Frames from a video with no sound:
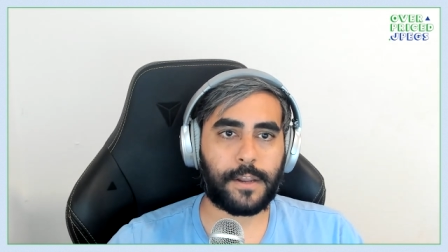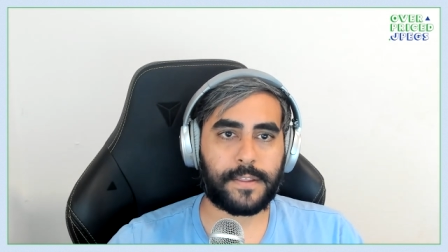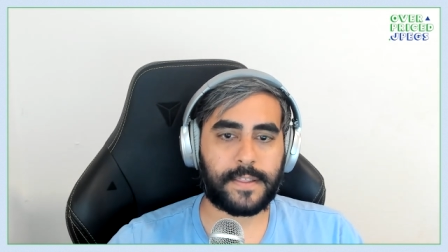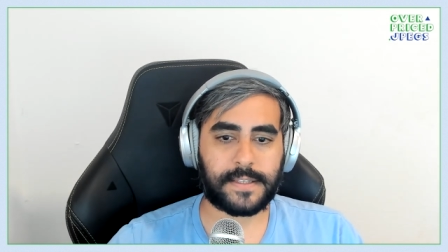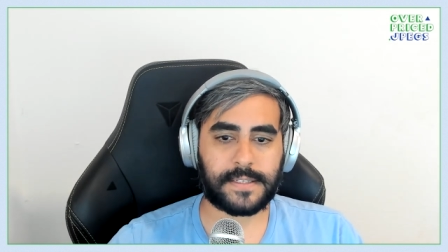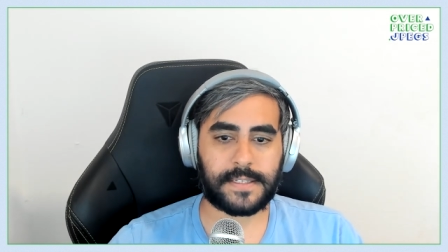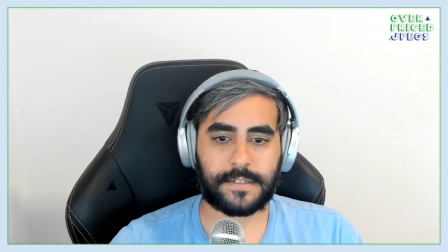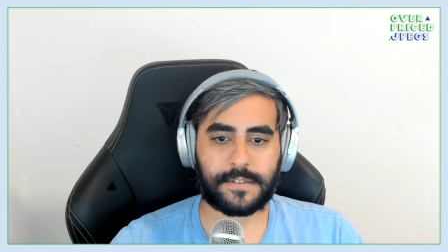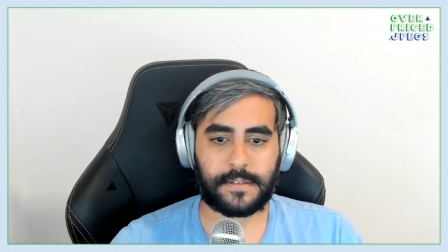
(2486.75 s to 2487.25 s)
don't think
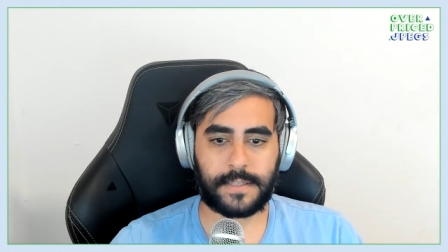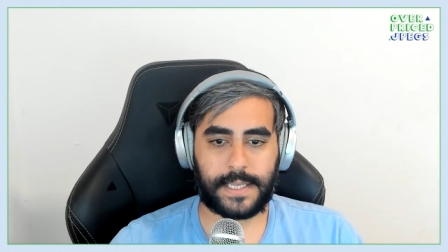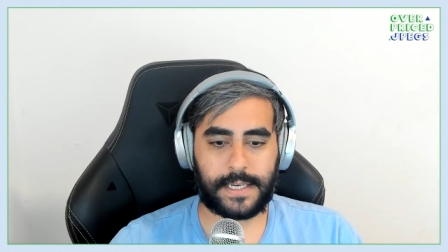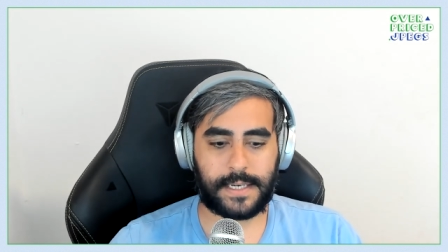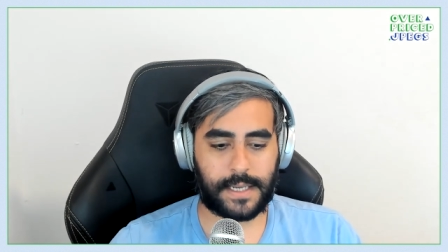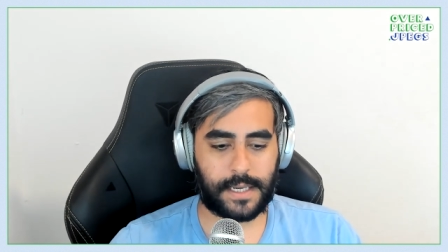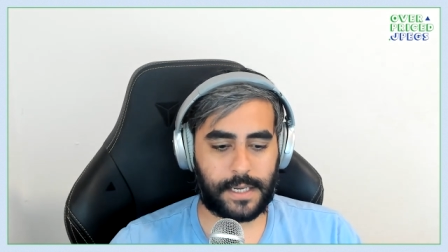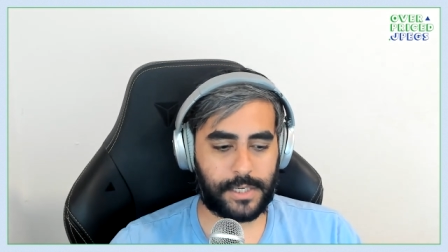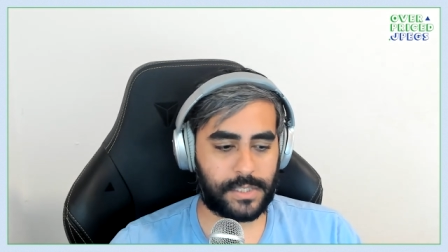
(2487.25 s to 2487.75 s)
that's necessarily
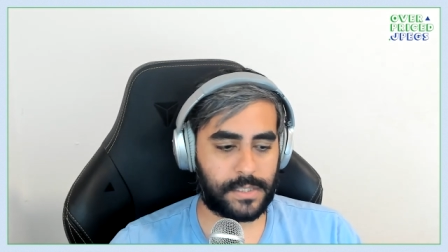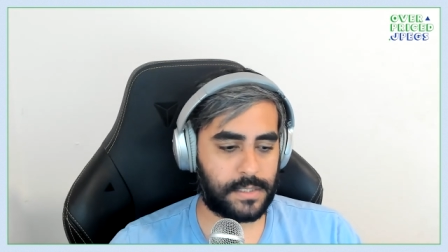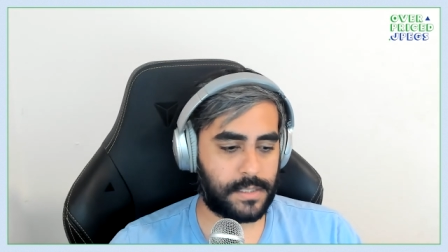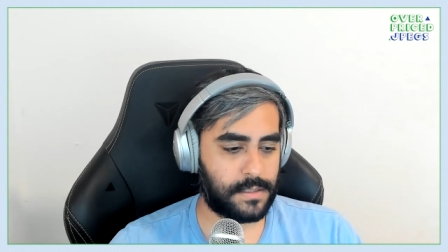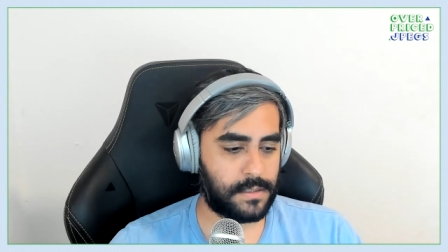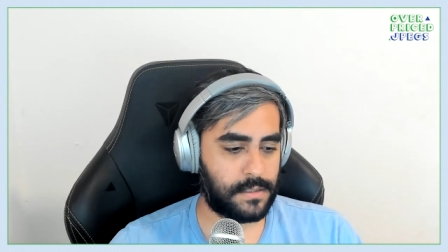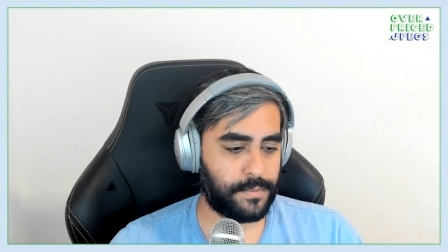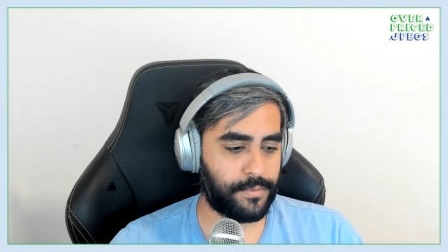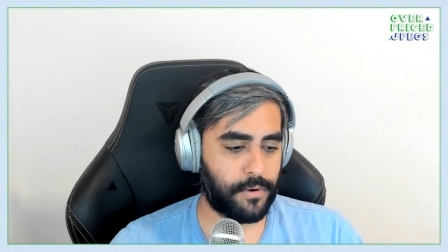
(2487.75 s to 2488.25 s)
an indication
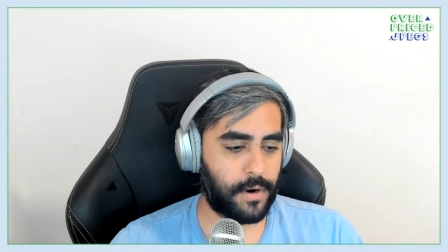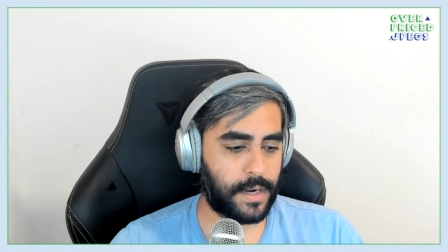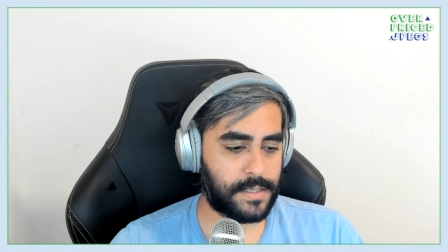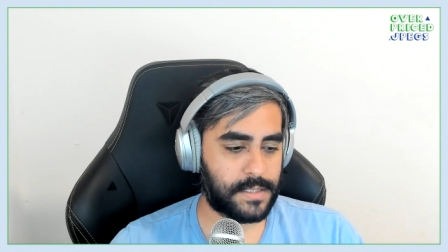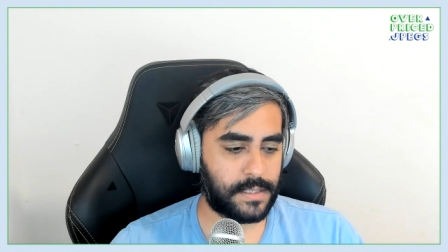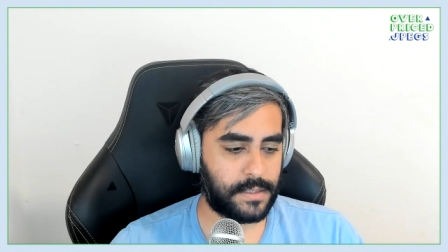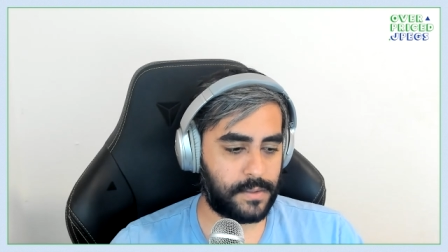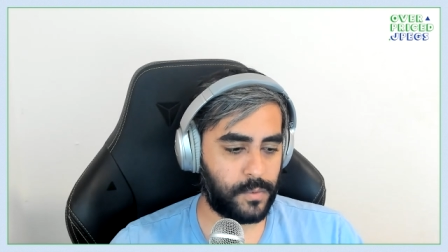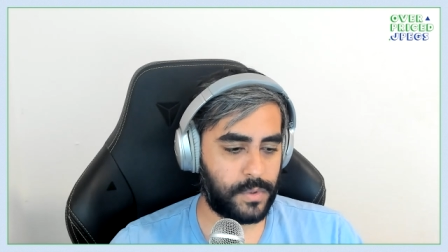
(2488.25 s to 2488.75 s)
that the
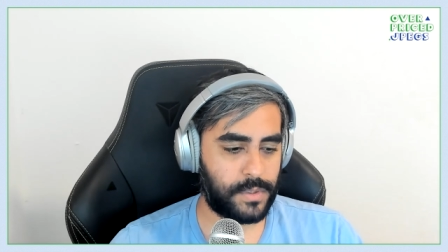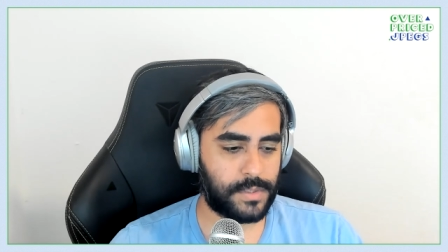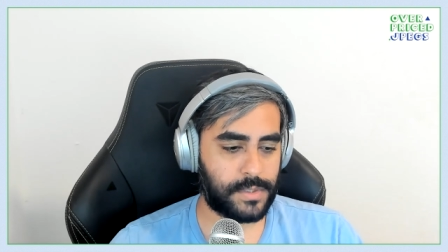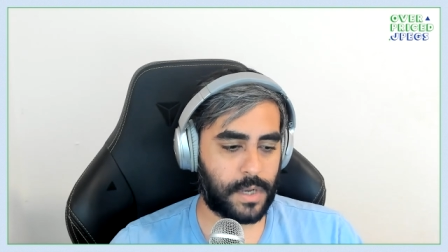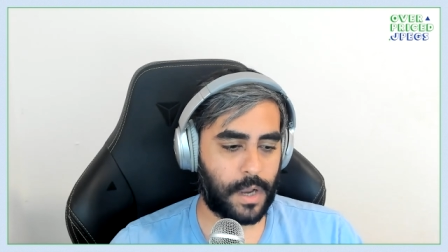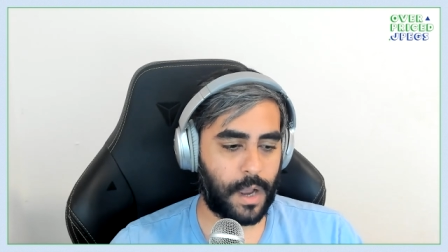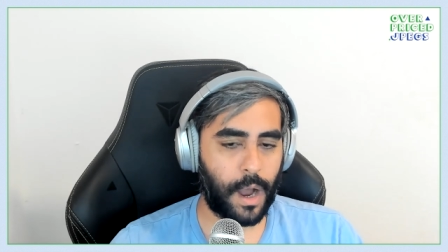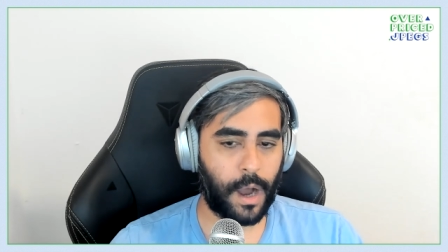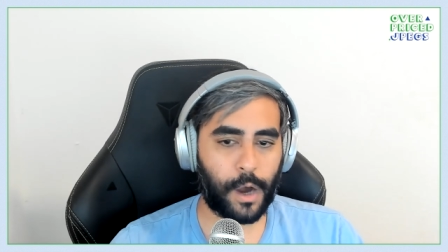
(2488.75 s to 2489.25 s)
pricing
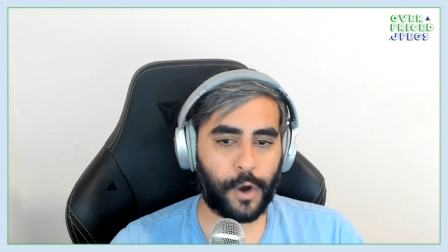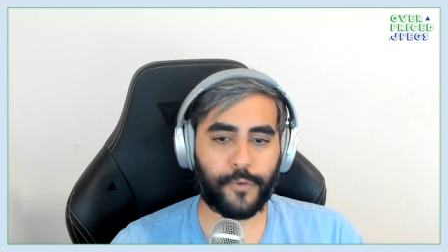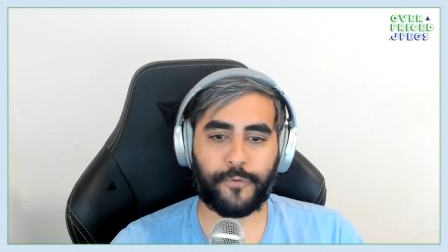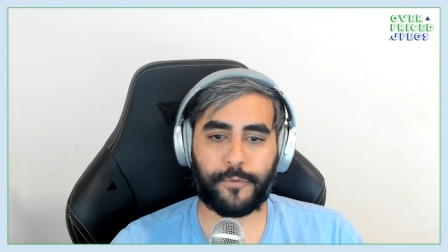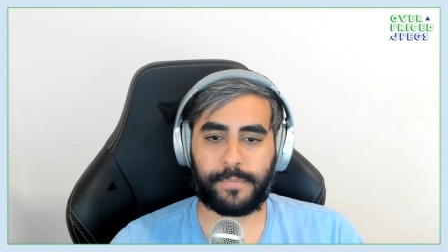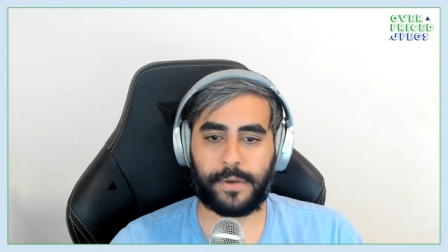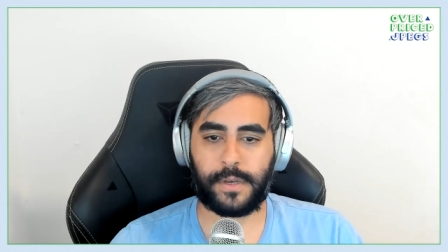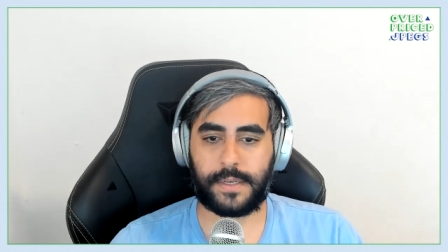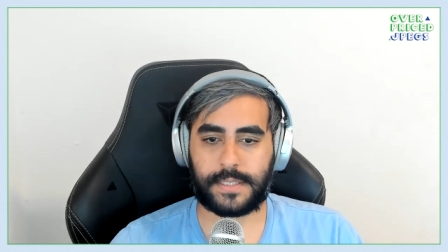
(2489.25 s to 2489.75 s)
was
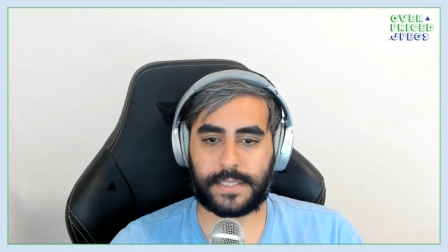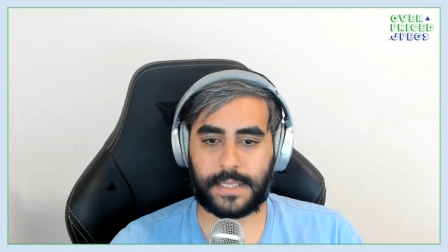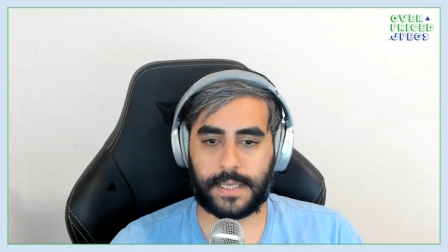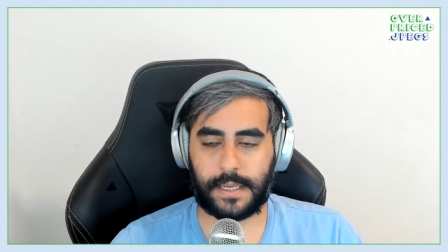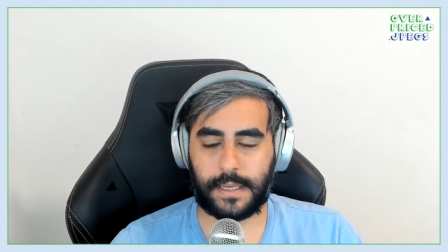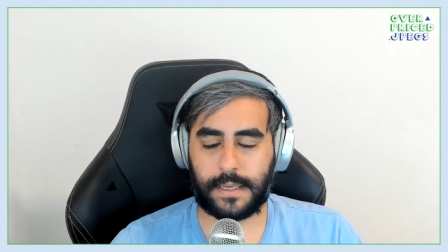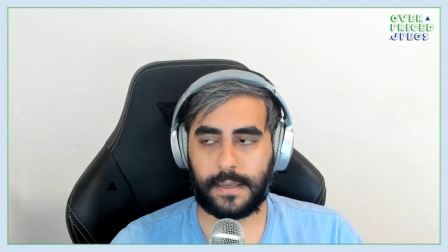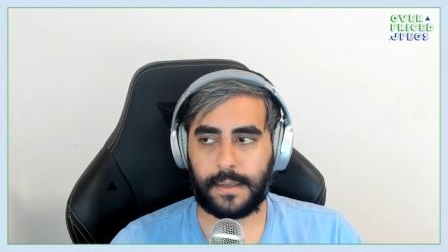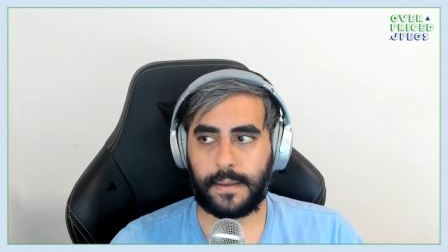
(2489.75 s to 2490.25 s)
off per
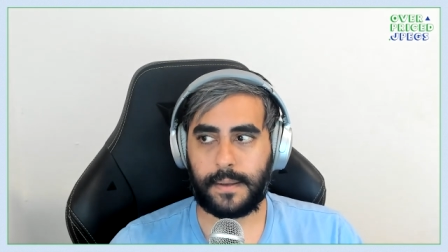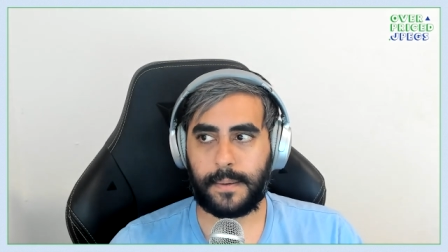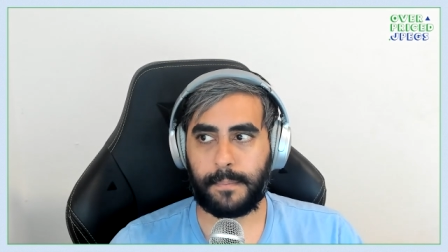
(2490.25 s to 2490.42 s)
se,